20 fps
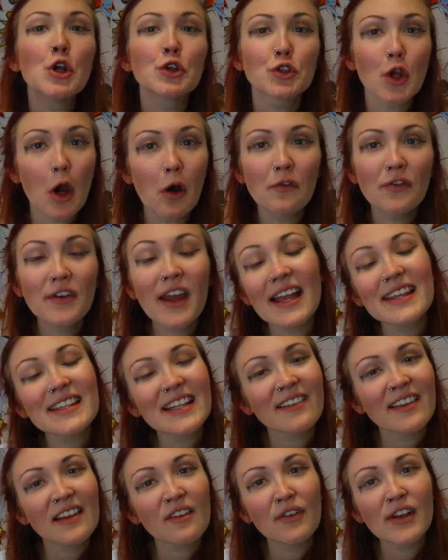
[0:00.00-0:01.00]
Don't forget to
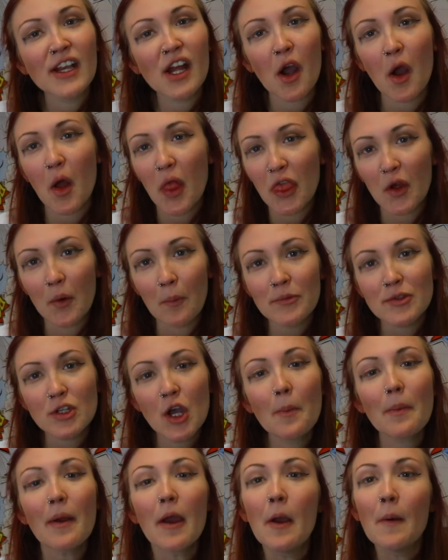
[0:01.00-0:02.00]
give this video a thumbs
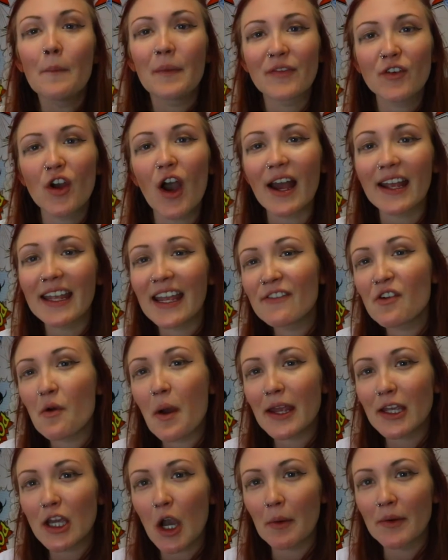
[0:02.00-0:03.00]
up. We've got a
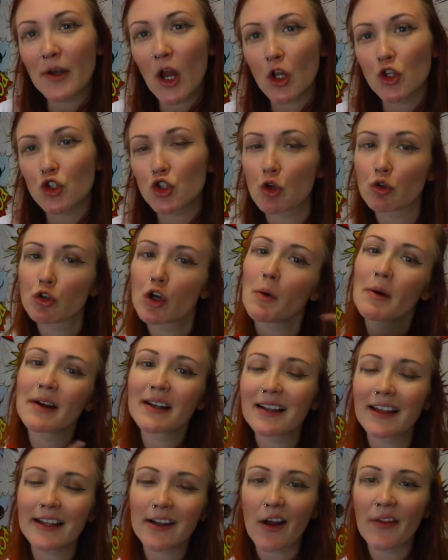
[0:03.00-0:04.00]
giveaway going on, so go
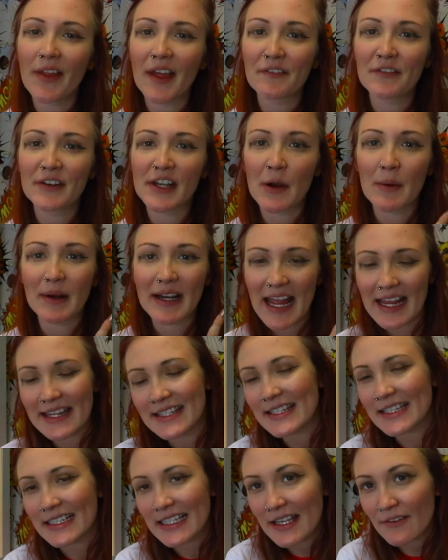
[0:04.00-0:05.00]
and click on that video and
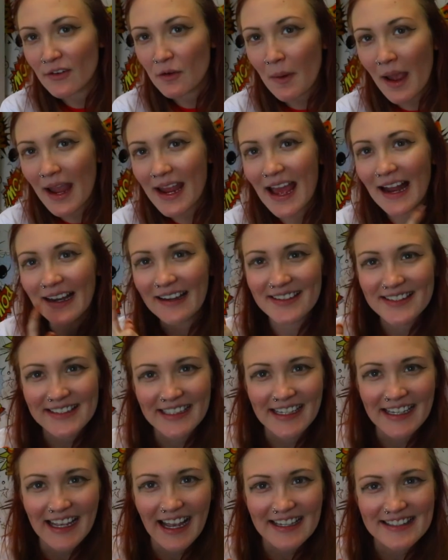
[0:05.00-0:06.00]
enter the giveaway and I'll
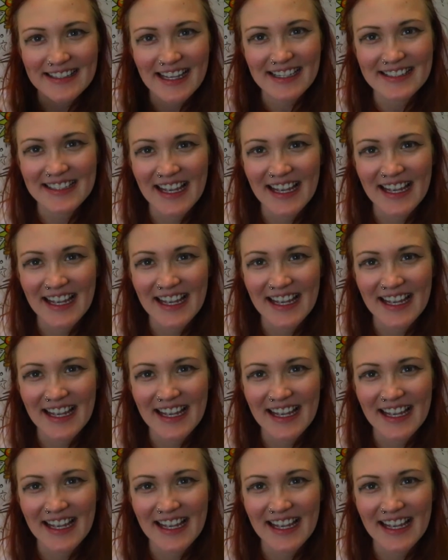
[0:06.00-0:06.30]
see you guys next